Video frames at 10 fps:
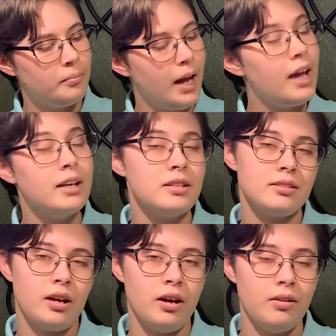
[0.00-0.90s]
anus
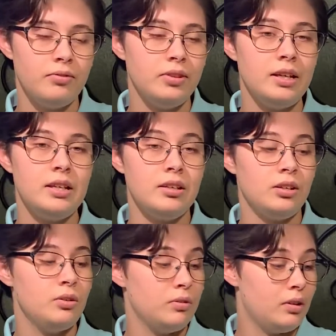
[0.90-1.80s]
of the
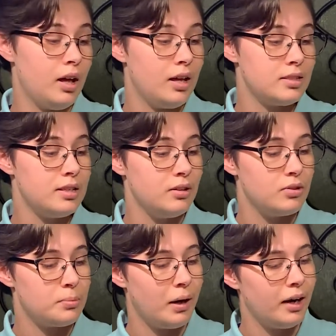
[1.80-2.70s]
sea
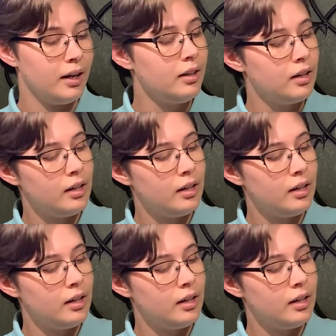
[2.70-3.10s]
gooseberry.